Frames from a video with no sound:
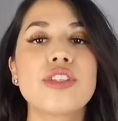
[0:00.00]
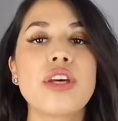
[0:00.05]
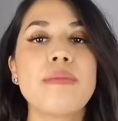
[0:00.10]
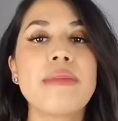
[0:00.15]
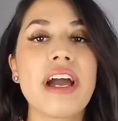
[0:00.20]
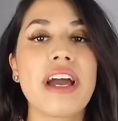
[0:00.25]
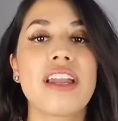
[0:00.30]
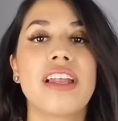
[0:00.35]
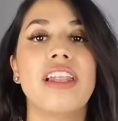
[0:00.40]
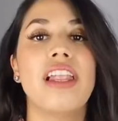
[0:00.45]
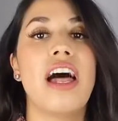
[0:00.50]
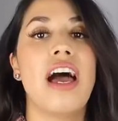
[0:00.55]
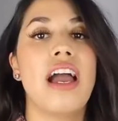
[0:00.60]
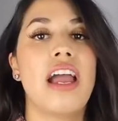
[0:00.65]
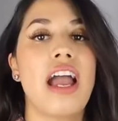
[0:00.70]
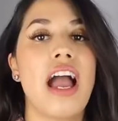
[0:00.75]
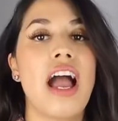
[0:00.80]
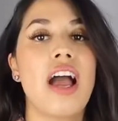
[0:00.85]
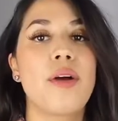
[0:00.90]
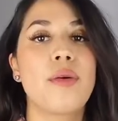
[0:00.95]
I'm not gonna
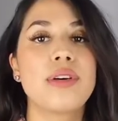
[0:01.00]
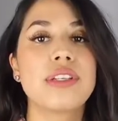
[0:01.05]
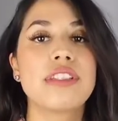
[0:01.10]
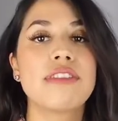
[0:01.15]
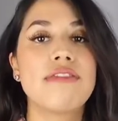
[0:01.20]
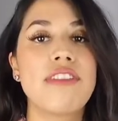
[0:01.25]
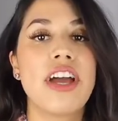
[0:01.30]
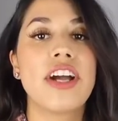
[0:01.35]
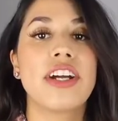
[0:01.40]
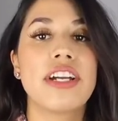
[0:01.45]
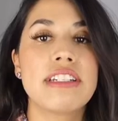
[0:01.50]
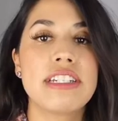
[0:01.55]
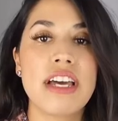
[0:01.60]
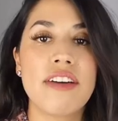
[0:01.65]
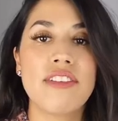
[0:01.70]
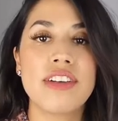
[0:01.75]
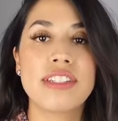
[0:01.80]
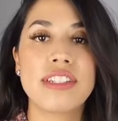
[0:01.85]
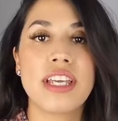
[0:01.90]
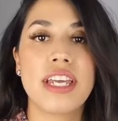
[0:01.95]
lie, I was very
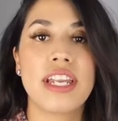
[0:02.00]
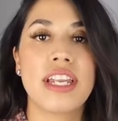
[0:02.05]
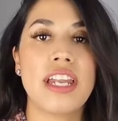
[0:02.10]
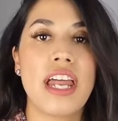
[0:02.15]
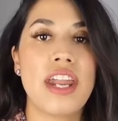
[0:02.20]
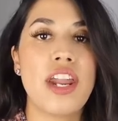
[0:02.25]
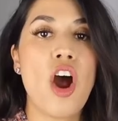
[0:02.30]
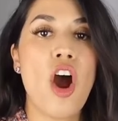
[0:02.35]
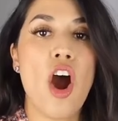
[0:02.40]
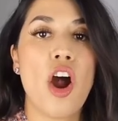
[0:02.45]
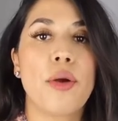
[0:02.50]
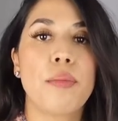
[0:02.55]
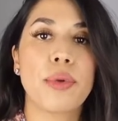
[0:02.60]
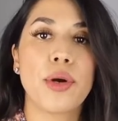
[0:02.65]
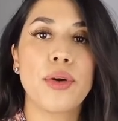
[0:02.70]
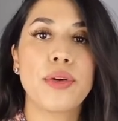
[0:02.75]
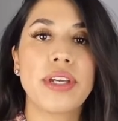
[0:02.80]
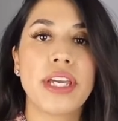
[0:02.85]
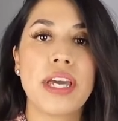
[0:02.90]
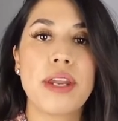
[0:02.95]
devastated and
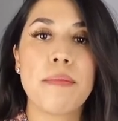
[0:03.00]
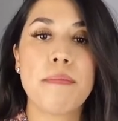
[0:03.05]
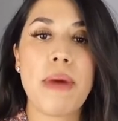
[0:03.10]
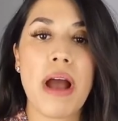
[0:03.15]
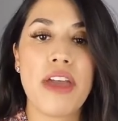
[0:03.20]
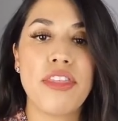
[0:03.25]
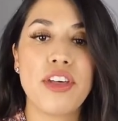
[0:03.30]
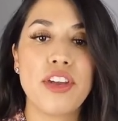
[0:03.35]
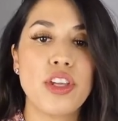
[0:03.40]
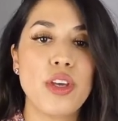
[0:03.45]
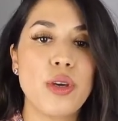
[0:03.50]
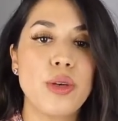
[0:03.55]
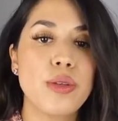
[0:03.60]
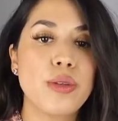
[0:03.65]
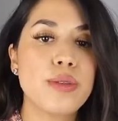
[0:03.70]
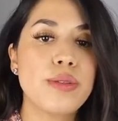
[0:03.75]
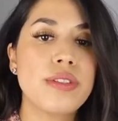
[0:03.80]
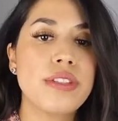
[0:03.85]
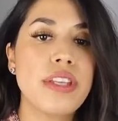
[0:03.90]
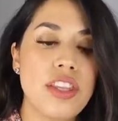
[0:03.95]
heartbroken by the
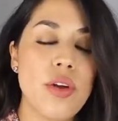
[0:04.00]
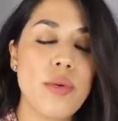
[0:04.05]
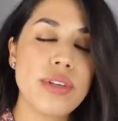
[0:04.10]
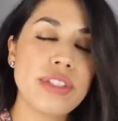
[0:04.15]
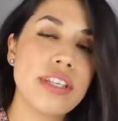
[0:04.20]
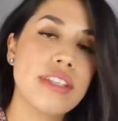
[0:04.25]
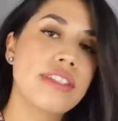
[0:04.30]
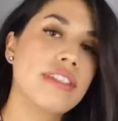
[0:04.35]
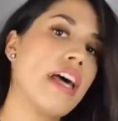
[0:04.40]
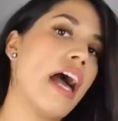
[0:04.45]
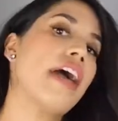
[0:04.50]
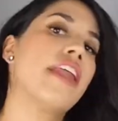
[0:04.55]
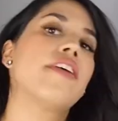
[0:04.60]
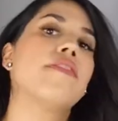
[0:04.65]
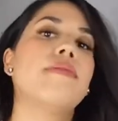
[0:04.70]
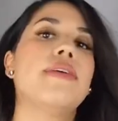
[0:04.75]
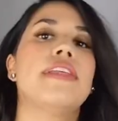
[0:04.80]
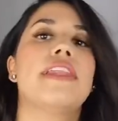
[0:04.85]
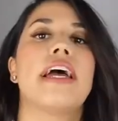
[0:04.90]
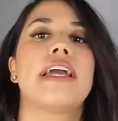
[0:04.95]
news. There was a side of
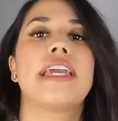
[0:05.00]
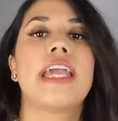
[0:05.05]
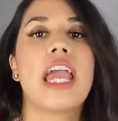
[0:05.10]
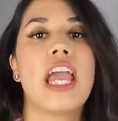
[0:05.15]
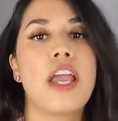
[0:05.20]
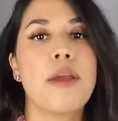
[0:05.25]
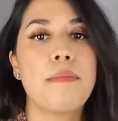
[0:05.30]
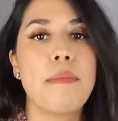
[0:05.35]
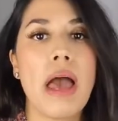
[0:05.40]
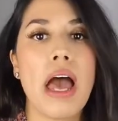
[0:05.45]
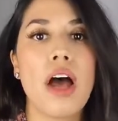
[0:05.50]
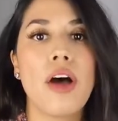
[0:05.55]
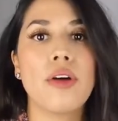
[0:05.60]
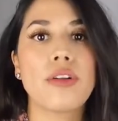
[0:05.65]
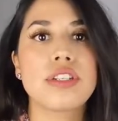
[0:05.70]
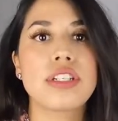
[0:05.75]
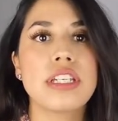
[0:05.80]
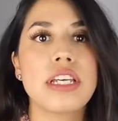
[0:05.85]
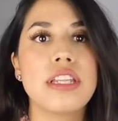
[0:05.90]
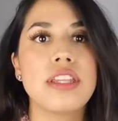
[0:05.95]
me that came
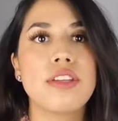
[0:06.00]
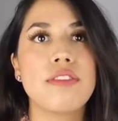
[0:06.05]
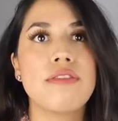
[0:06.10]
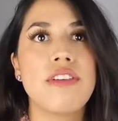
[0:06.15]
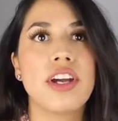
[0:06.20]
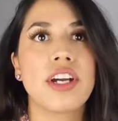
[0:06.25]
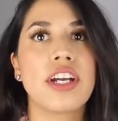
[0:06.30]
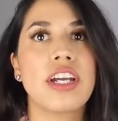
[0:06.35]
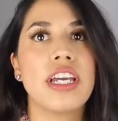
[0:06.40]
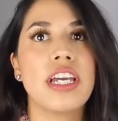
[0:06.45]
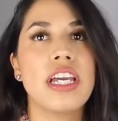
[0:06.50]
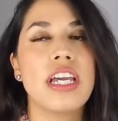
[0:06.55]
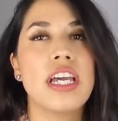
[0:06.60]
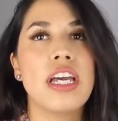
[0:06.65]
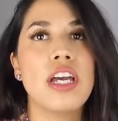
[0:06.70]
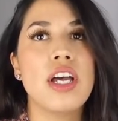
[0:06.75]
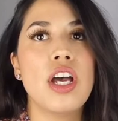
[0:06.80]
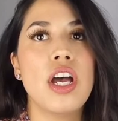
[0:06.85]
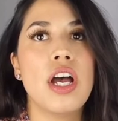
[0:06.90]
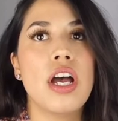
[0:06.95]
out in the very
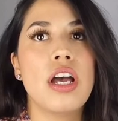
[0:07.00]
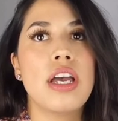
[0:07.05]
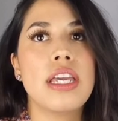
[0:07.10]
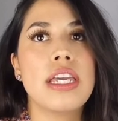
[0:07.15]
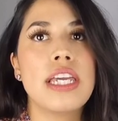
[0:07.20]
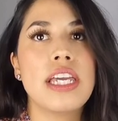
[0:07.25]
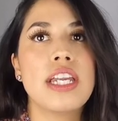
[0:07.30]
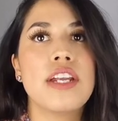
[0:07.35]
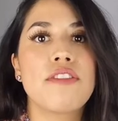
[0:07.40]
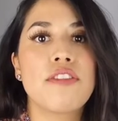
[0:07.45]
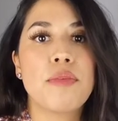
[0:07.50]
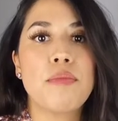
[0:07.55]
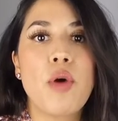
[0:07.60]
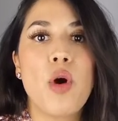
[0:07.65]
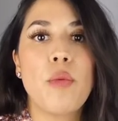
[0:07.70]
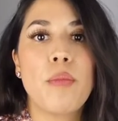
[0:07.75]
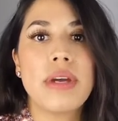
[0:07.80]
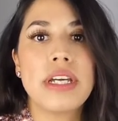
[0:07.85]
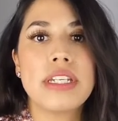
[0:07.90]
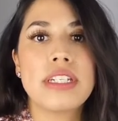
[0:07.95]
heat of the
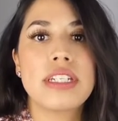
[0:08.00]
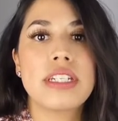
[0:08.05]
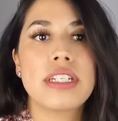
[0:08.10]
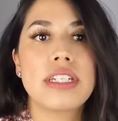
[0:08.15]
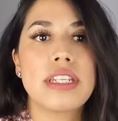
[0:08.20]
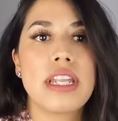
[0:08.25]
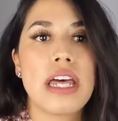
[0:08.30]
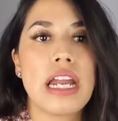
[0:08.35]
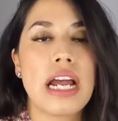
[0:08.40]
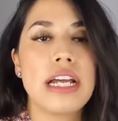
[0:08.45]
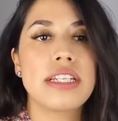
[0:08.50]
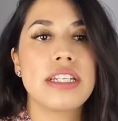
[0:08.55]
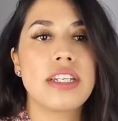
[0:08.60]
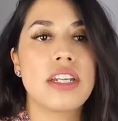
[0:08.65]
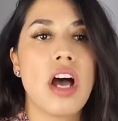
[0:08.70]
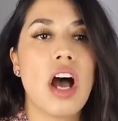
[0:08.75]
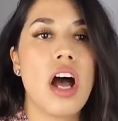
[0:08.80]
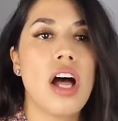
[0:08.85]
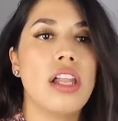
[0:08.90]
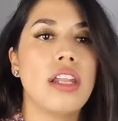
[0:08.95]
moment that I did
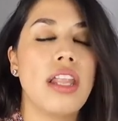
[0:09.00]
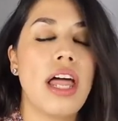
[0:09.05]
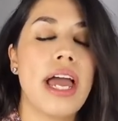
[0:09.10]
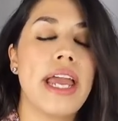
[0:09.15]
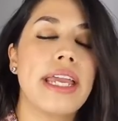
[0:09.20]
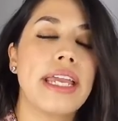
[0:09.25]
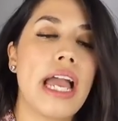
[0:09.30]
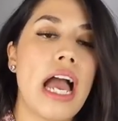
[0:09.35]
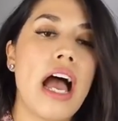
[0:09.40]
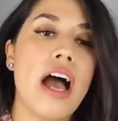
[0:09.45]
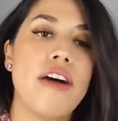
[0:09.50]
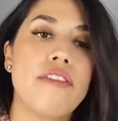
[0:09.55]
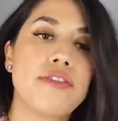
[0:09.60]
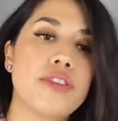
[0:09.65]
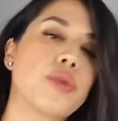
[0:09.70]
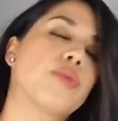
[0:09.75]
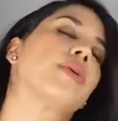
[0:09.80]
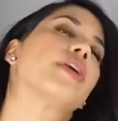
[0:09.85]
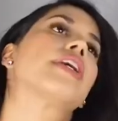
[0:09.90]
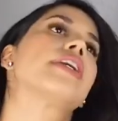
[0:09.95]
not like
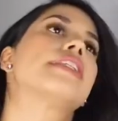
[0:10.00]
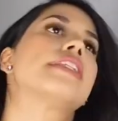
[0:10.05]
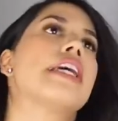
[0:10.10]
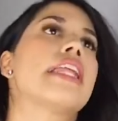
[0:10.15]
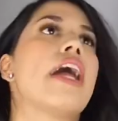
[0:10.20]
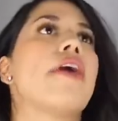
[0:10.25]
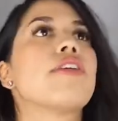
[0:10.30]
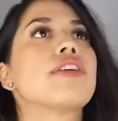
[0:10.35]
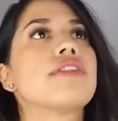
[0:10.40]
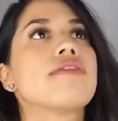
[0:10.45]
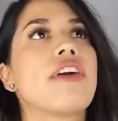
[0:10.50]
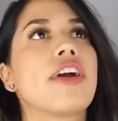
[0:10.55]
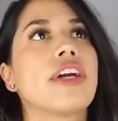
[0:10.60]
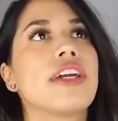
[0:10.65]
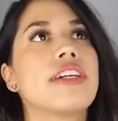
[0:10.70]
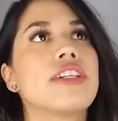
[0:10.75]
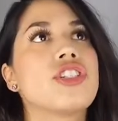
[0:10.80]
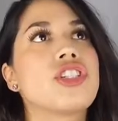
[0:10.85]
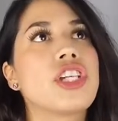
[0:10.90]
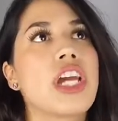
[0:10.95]
afterwards, and I was
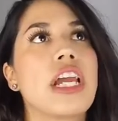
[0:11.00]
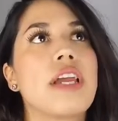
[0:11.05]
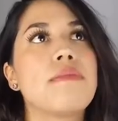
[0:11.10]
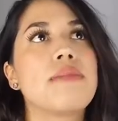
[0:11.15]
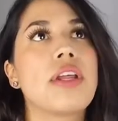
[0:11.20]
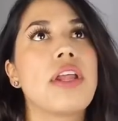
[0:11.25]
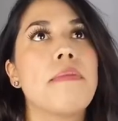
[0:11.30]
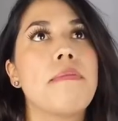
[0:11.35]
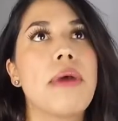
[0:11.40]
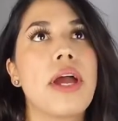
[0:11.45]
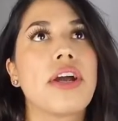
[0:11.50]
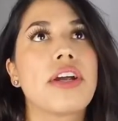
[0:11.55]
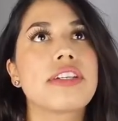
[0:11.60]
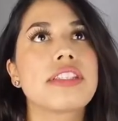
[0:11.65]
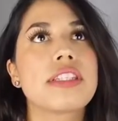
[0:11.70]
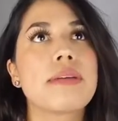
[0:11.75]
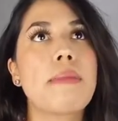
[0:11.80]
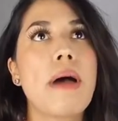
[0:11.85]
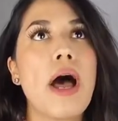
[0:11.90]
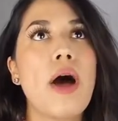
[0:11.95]
very ashamed and
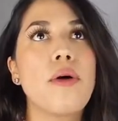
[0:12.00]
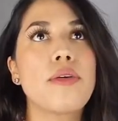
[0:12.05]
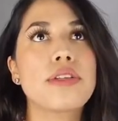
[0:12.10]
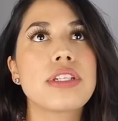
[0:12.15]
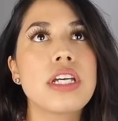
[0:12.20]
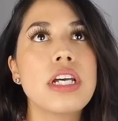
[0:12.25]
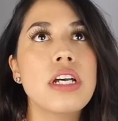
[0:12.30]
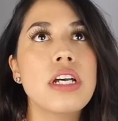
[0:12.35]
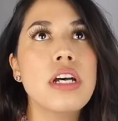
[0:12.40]
embarrassed about.